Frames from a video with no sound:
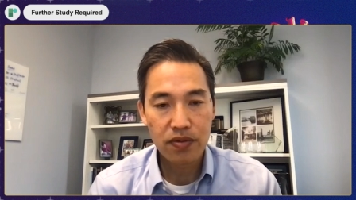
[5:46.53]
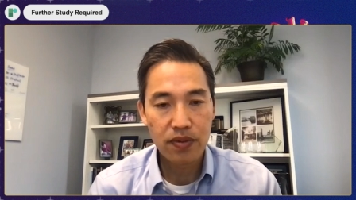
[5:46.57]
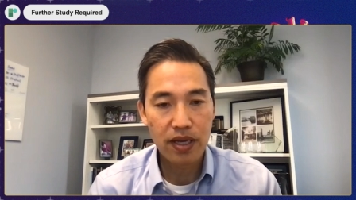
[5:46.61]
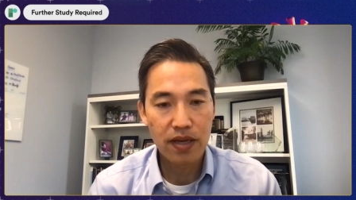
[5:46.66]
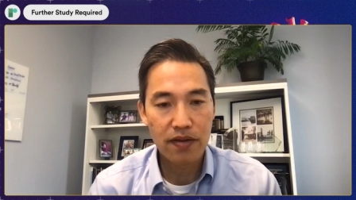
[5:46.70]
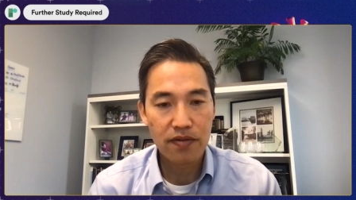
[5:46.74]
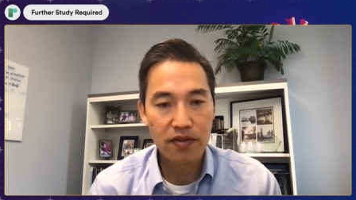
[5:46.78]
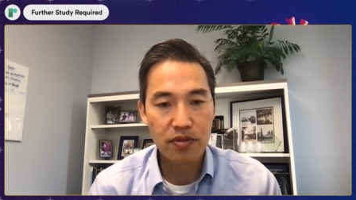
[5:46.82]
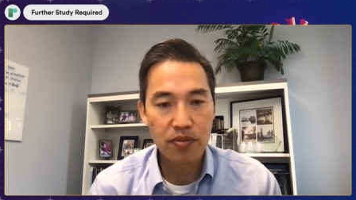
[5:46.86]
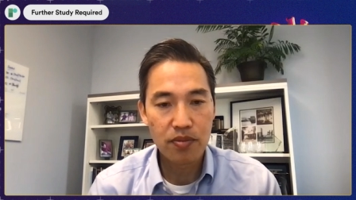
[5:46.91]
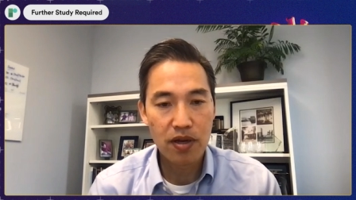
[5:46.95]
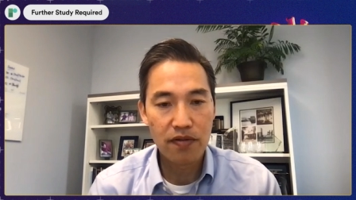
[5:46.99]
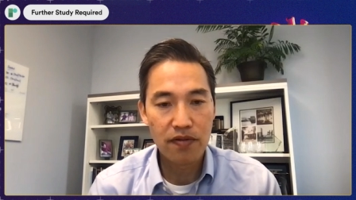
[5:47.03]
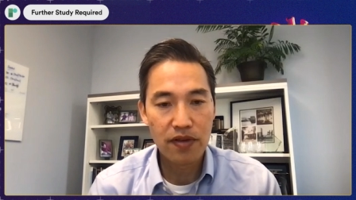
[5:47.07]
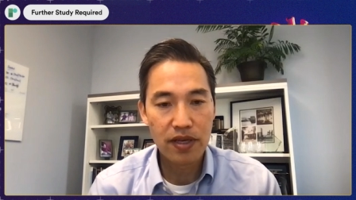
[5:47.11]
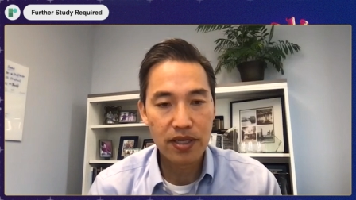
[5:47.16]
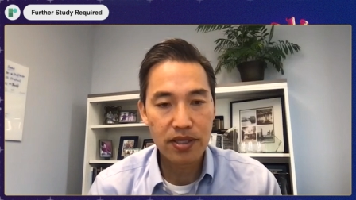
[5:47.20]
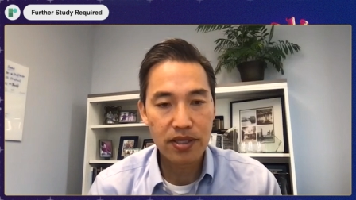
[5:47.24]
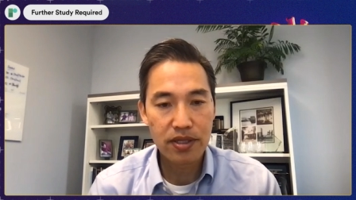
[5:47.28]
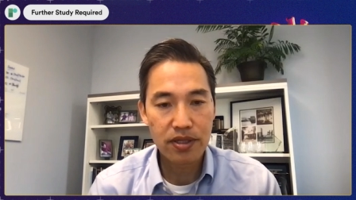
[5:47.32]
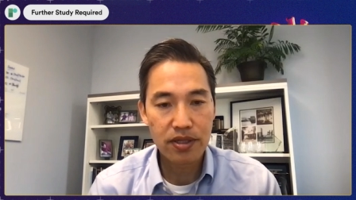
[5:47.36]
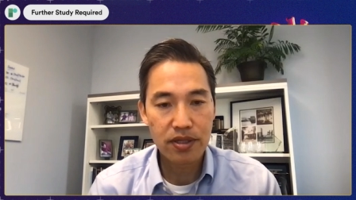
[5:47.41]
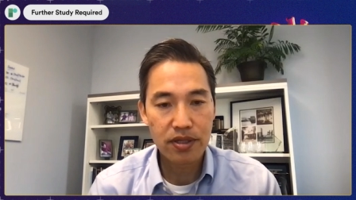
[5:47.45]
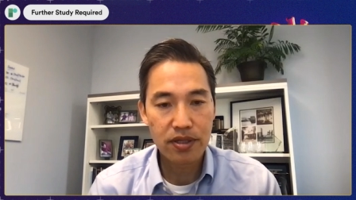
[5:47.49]
We have small
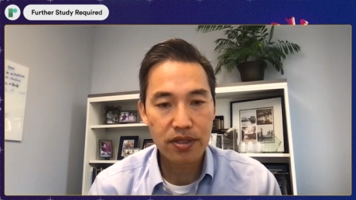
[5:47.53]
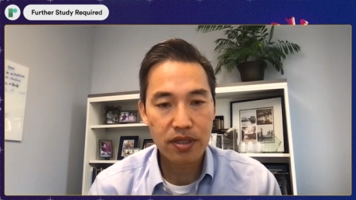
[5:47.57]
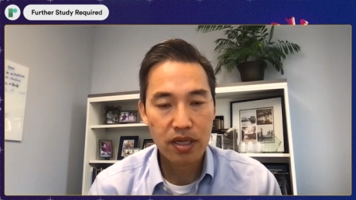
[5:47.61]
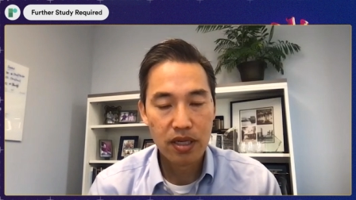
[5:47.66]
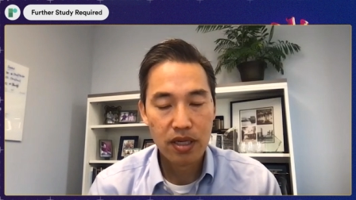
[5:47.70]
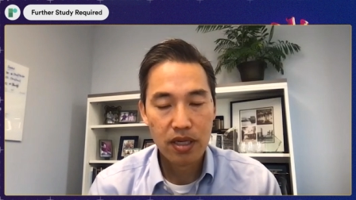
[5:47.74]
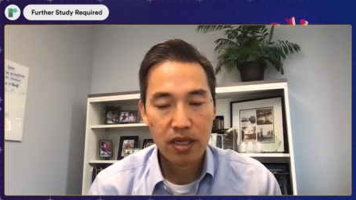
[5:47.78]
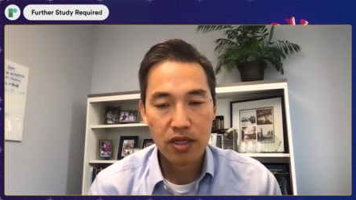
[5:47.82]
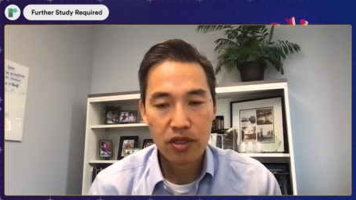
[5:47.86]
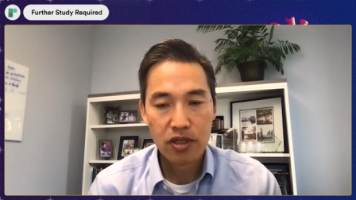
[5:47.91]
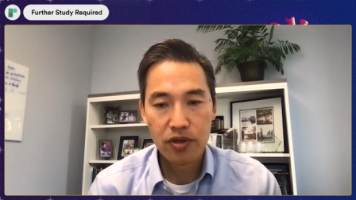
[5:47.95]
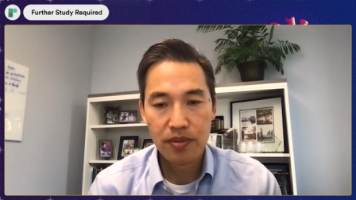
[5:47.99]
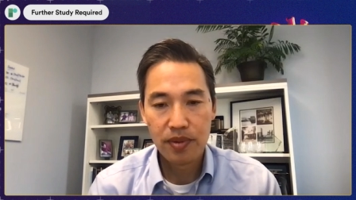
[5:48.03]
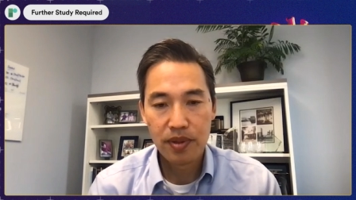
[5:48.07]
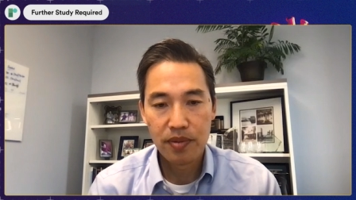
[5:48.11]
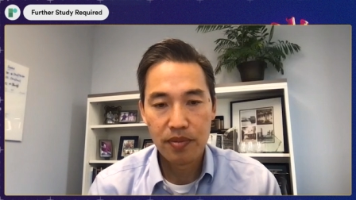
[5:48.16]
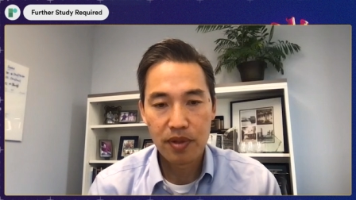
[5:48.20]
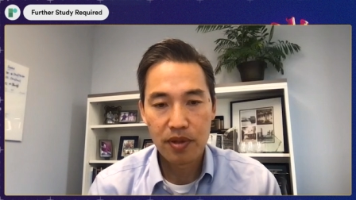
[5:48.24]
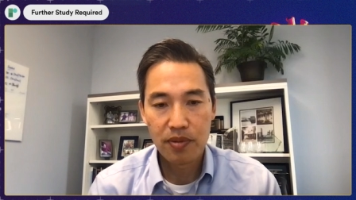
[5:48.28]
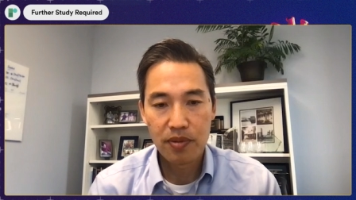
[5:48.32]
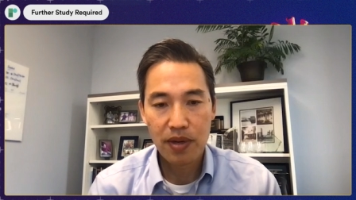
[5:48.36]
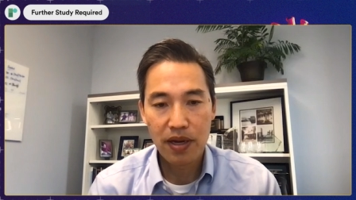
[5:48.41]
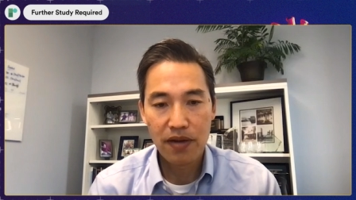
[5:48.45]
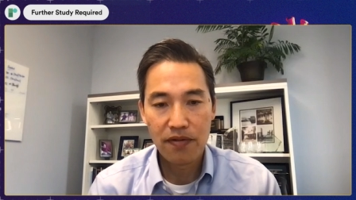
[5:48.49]
vessels, treatment
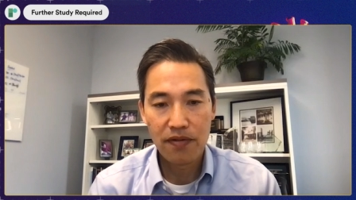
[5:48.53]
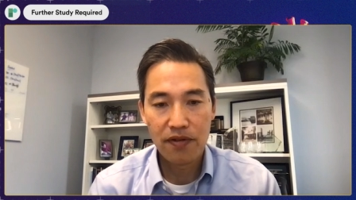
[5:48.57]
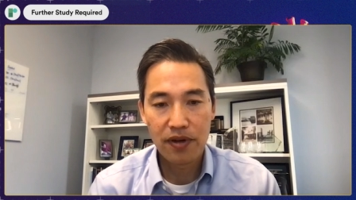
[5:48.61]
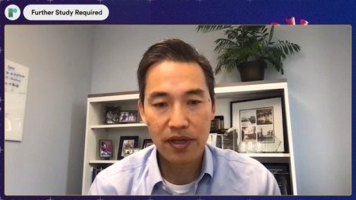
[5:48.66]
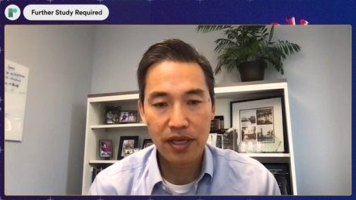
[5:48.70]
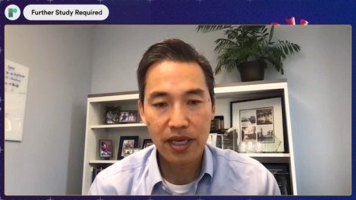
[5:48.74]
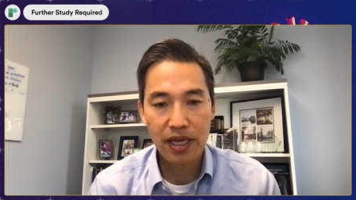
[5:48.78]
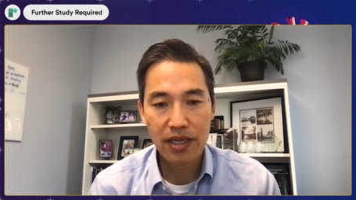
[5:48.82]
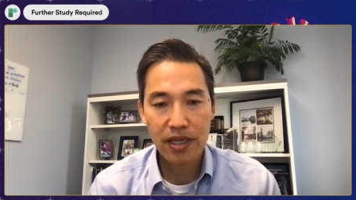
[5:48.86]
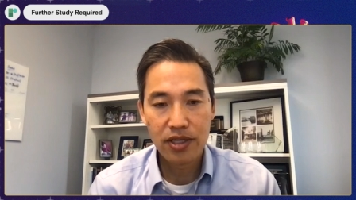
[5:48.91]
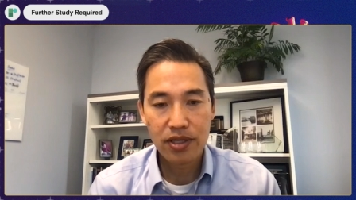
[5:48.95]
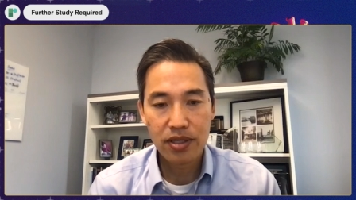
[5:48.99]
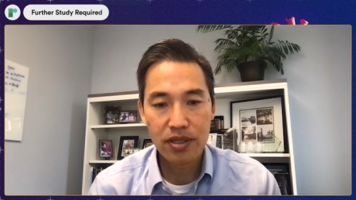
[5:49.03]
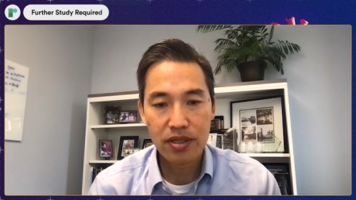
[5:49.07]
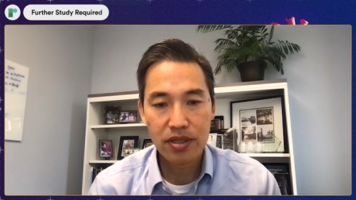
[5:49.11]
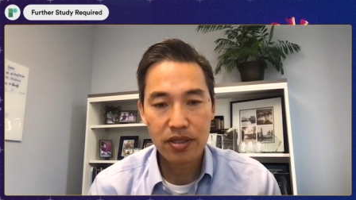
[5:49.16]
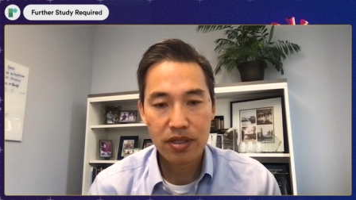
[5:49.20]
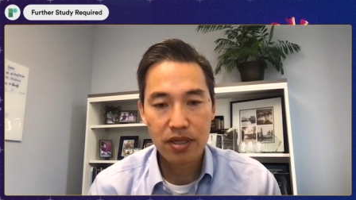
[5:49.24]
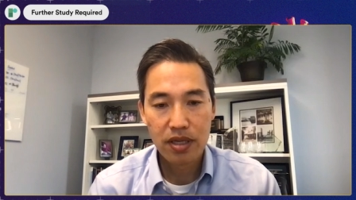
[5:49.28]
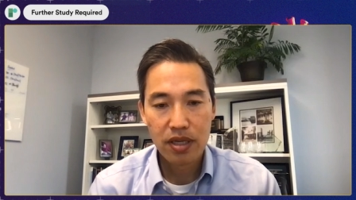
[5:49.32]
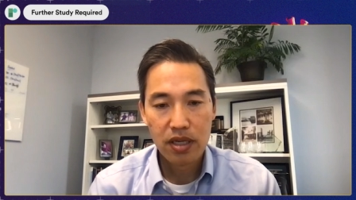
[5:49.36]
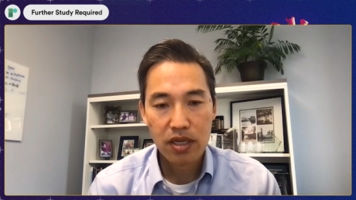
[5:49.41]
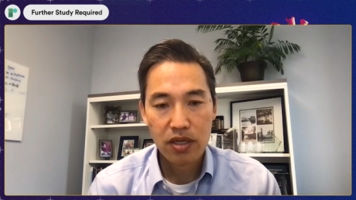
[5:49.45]
with bifurcations,